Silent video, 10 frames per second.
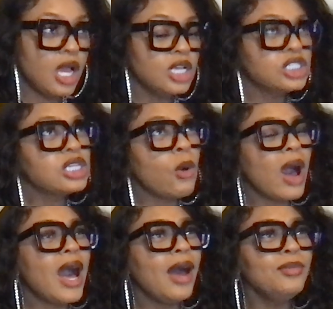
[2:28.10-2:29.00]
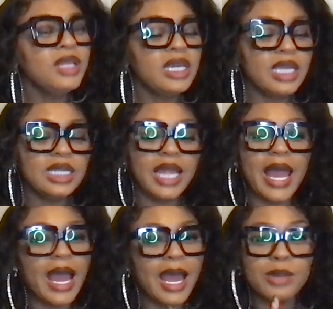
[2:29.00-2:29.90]
So I'm looking like
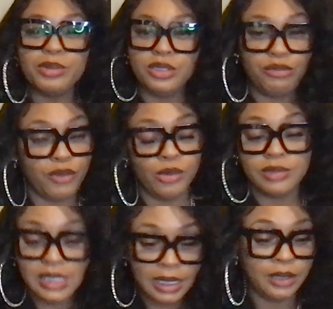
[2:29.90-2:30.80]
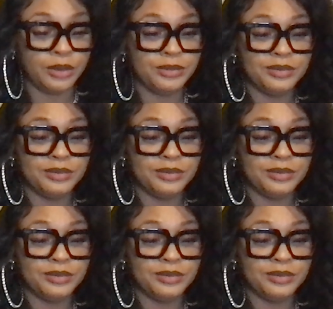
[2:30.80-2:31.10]
I gotta put the phone down.